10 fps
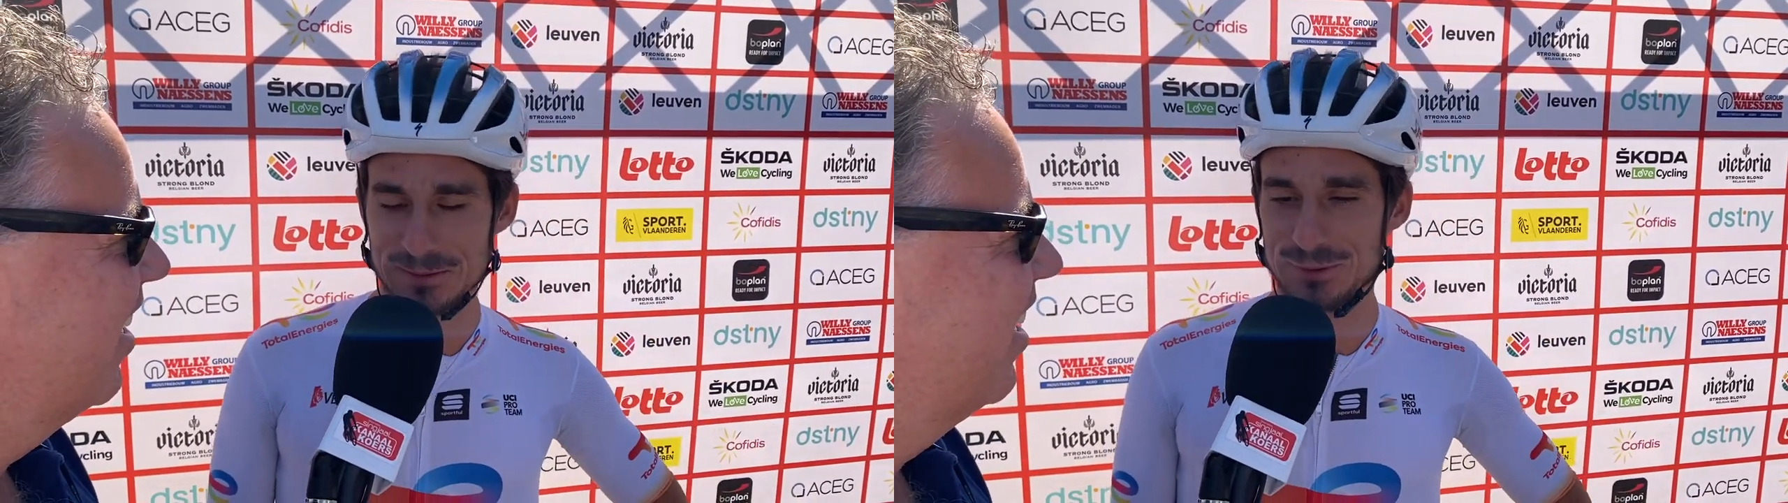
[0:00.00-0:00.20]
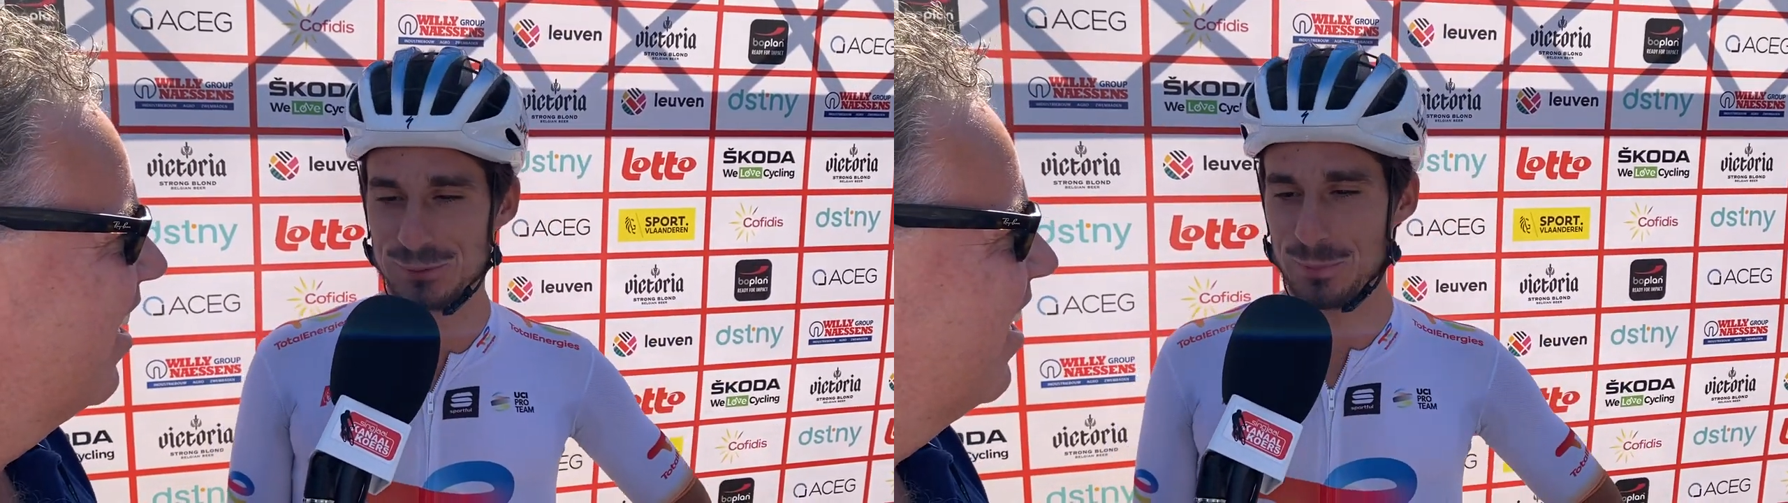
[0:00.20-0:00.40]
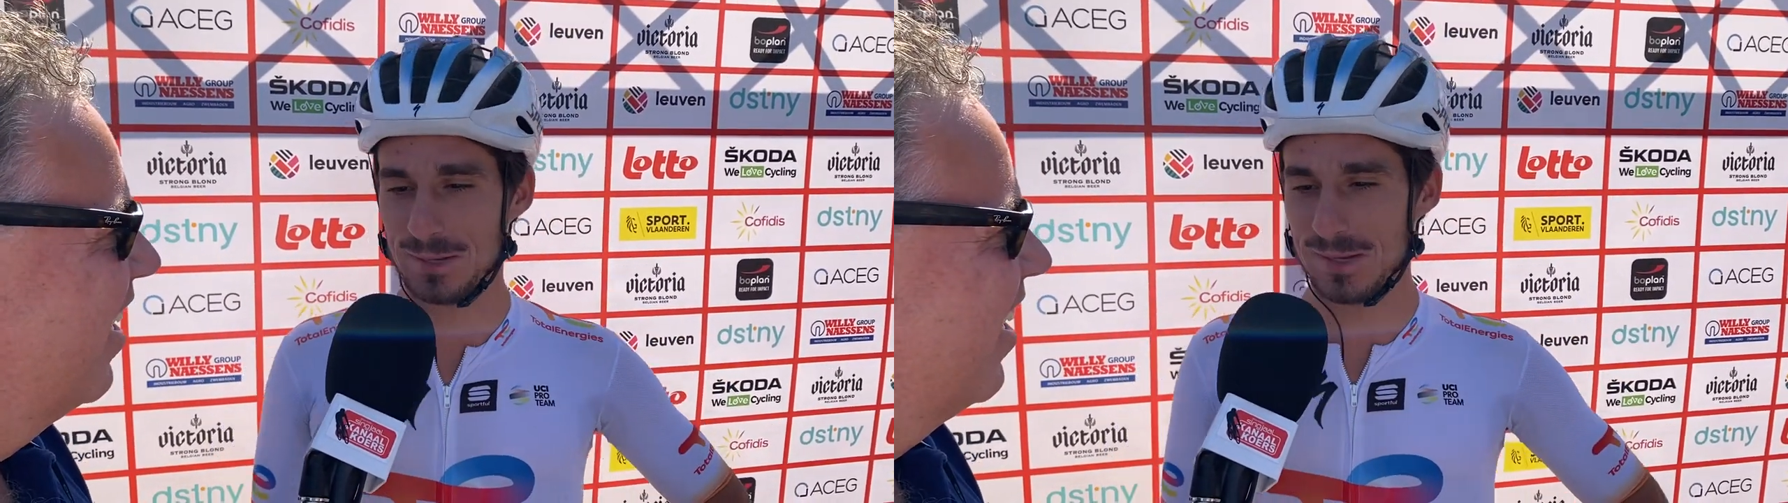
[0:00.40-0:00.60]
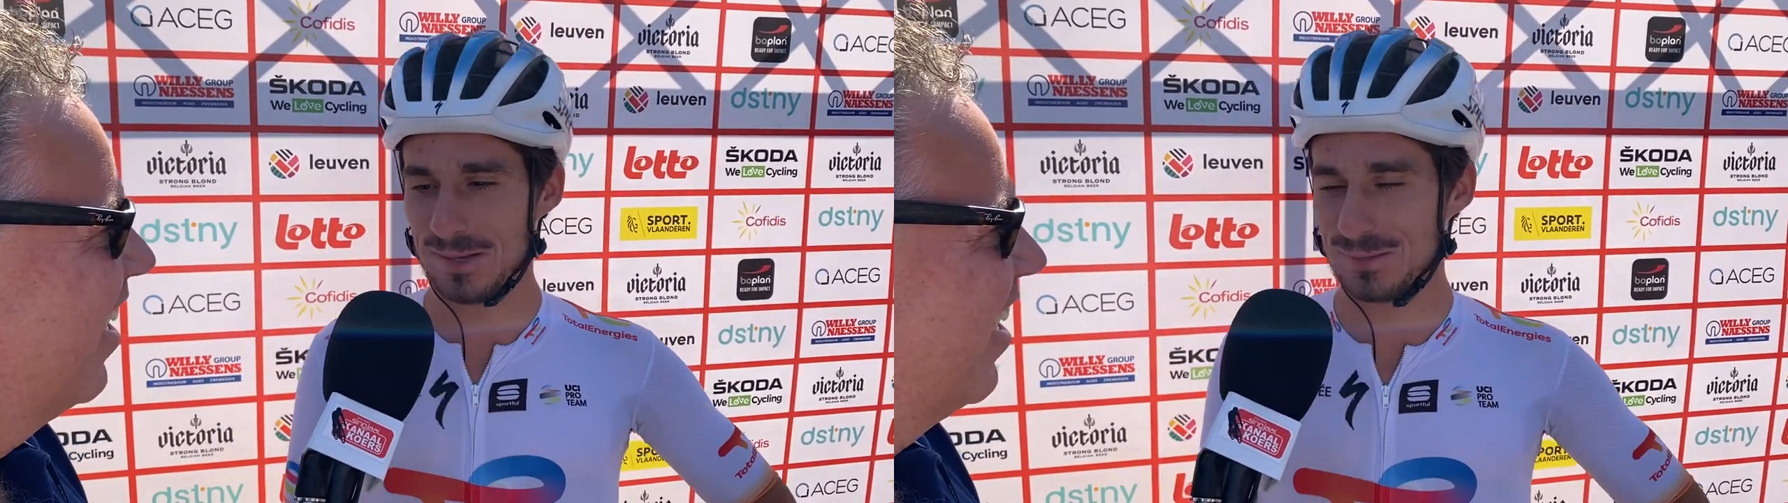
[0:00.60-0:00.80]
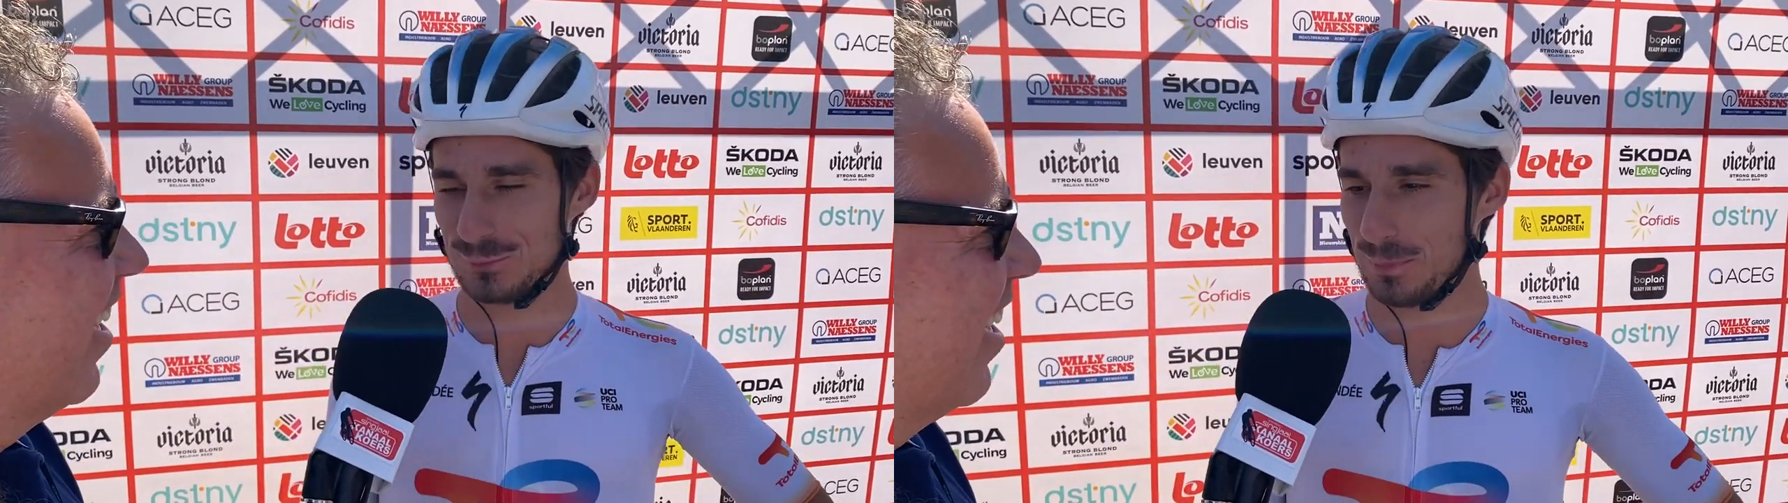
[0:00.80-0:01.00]
it's
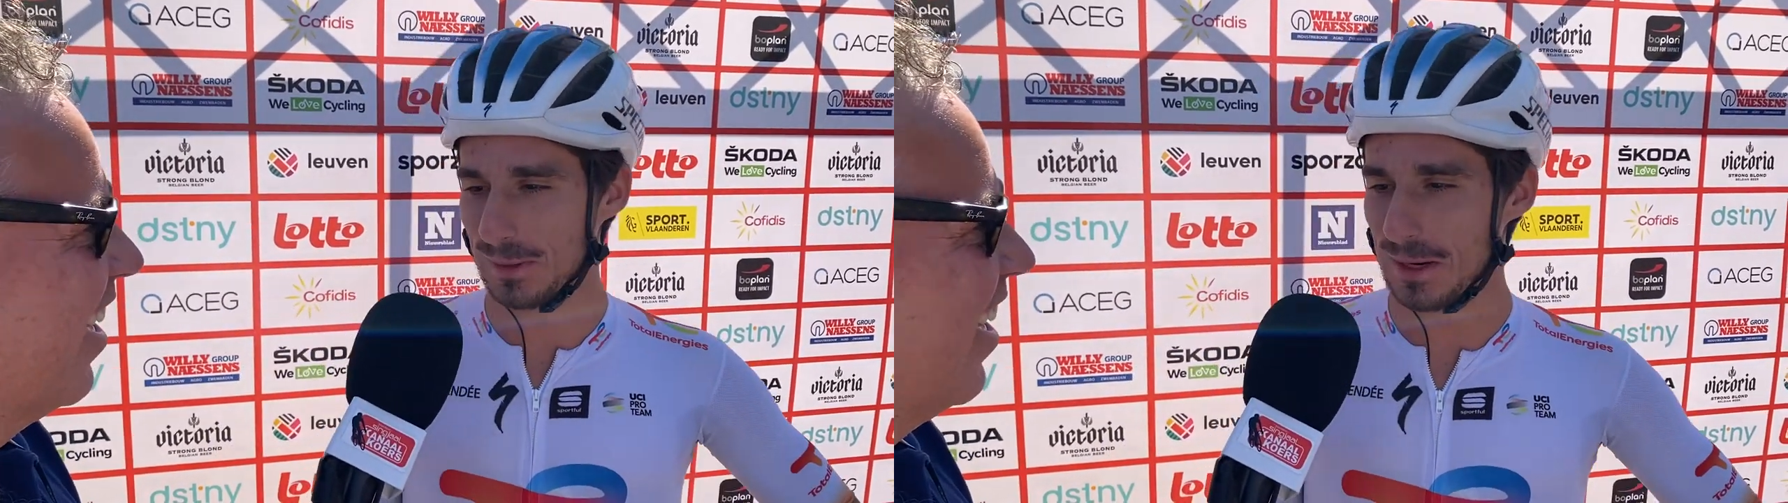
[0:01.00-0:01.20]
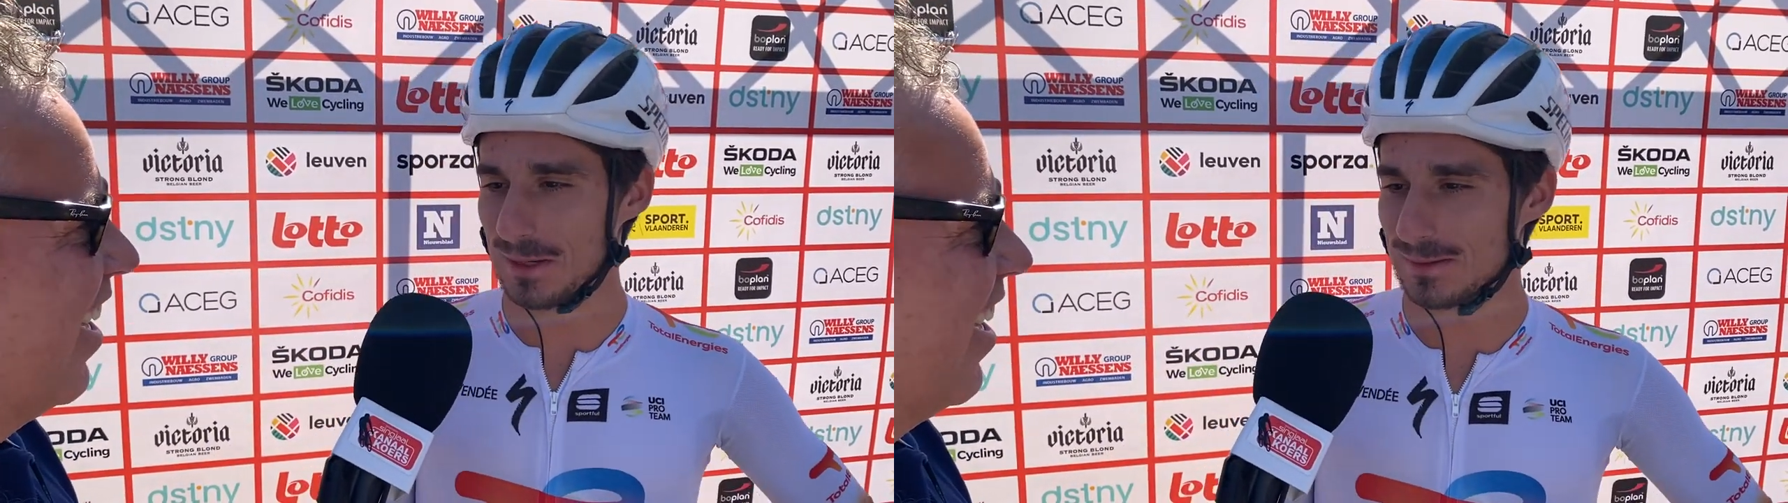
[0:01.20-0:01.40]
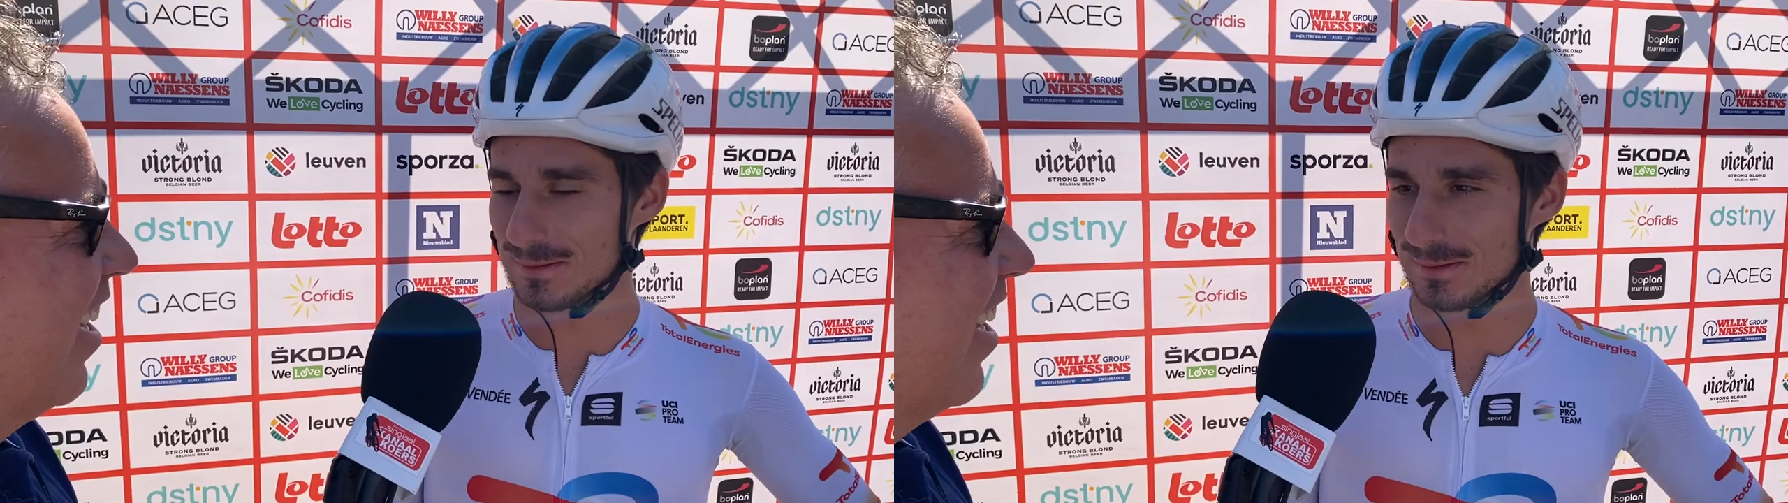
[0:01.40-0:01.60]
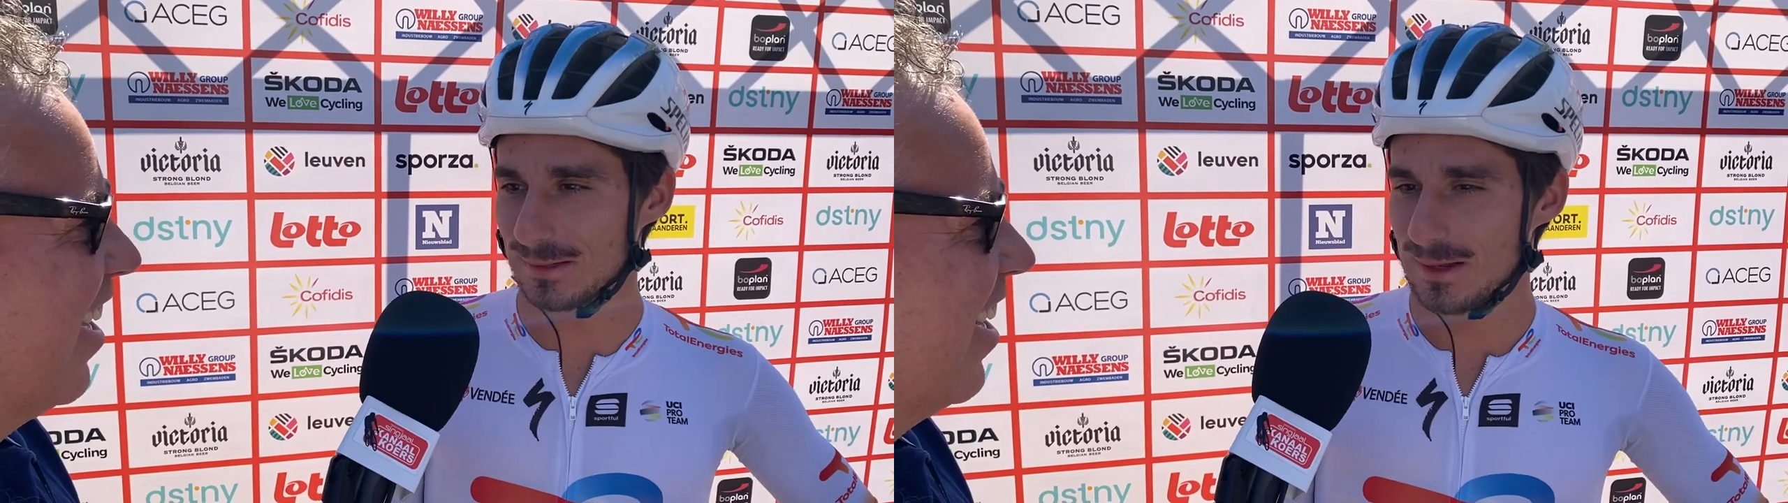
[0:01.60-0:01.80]
super super nice, and